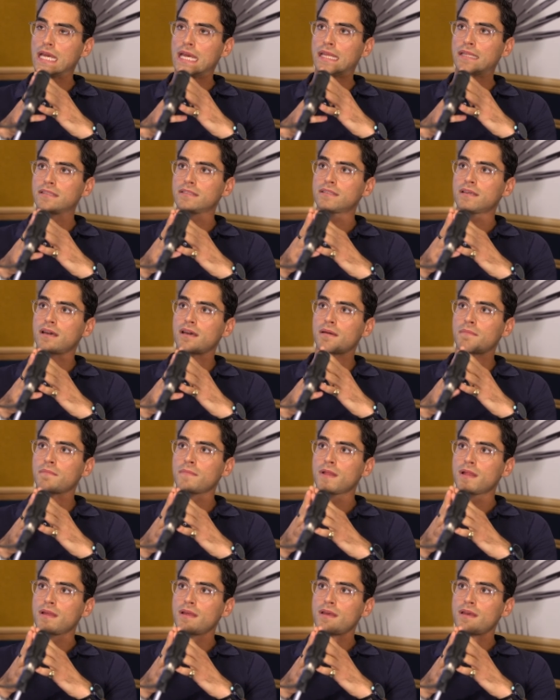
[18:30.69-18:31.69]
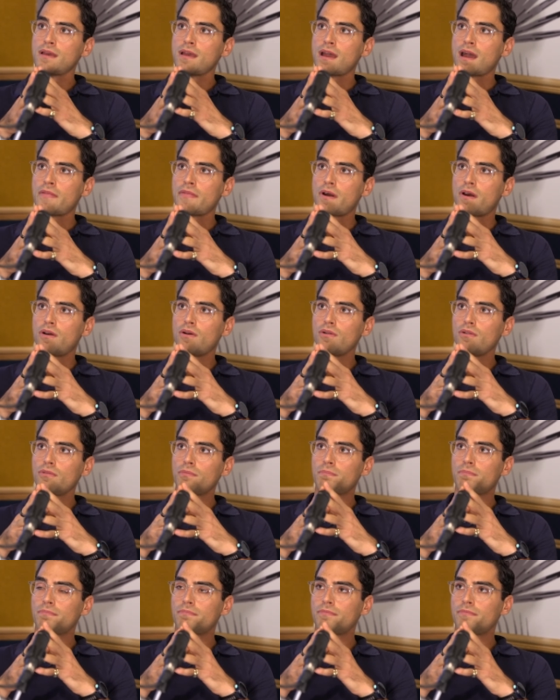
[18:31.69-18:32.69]
And um, and the
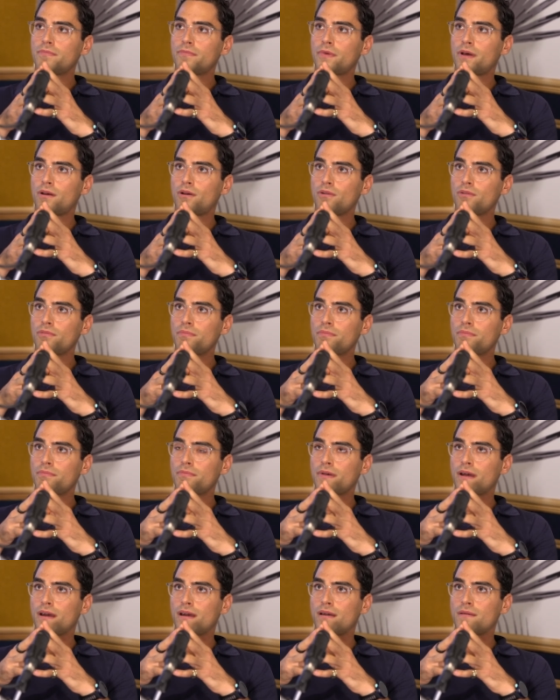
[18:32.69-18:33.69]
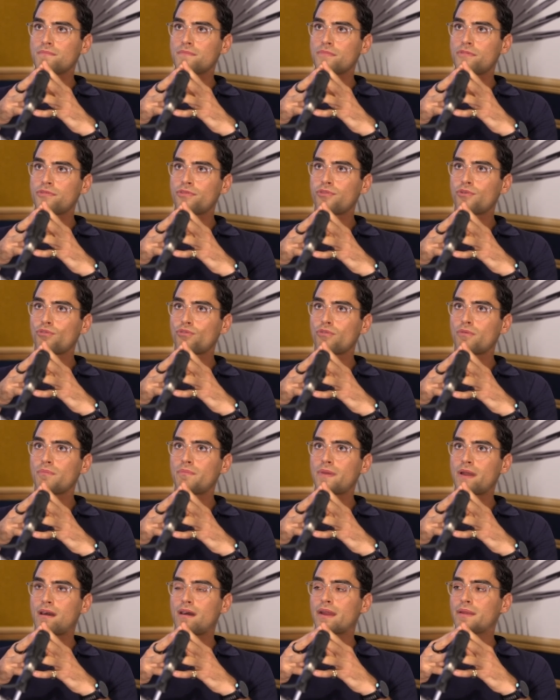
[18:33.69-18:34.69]
whole The whole um,
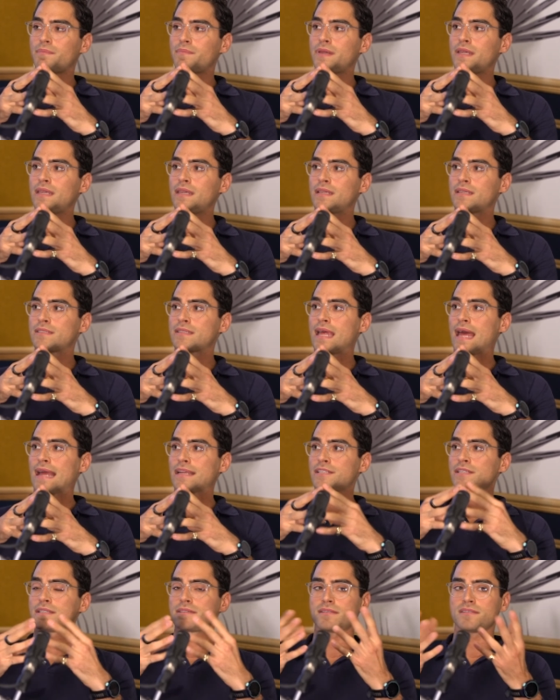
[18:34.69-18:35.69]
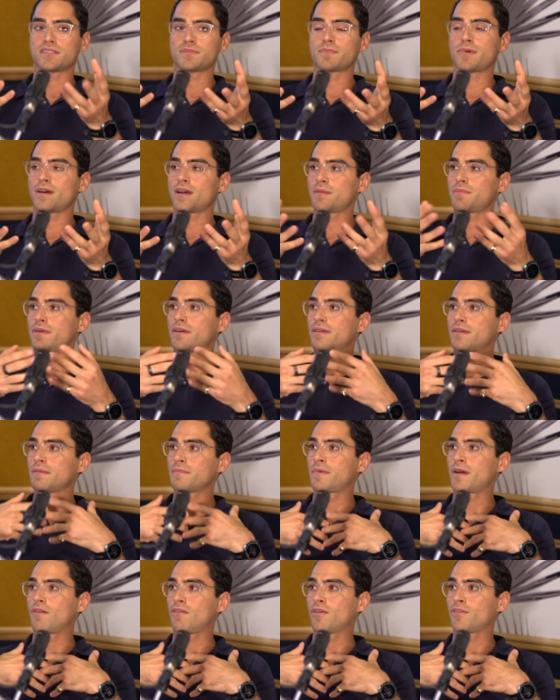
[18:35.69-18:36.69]
thought behind PEAK is that actually it's inspired by,
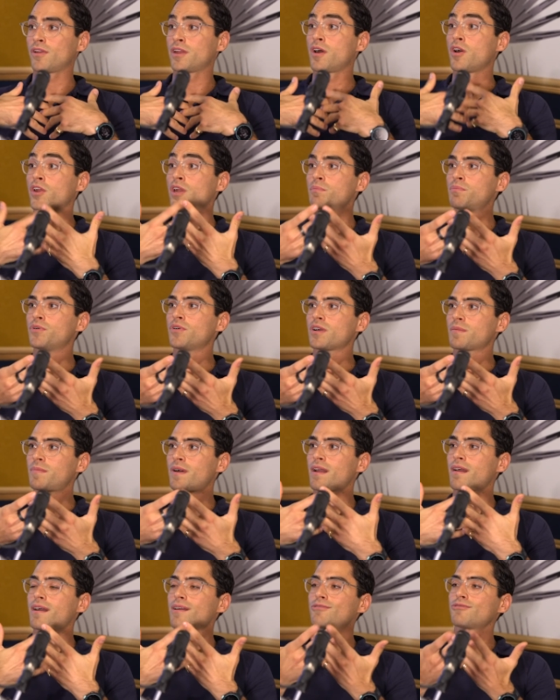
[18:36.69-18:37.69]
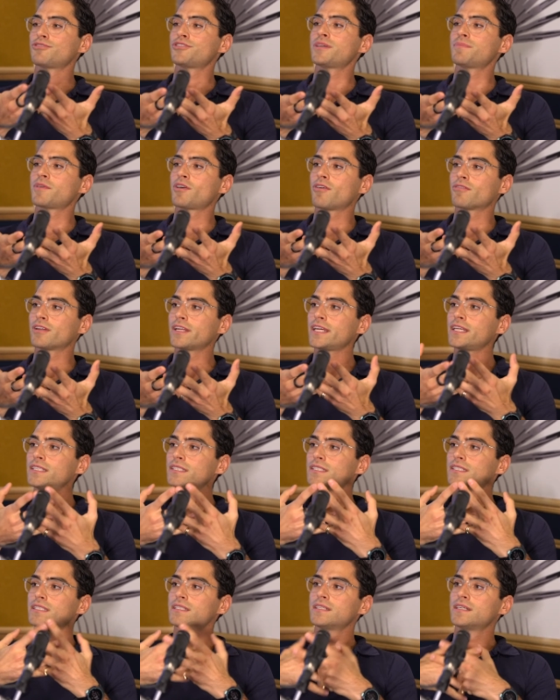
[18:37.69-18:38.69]
by on, on a book by a guy called Chip Conley,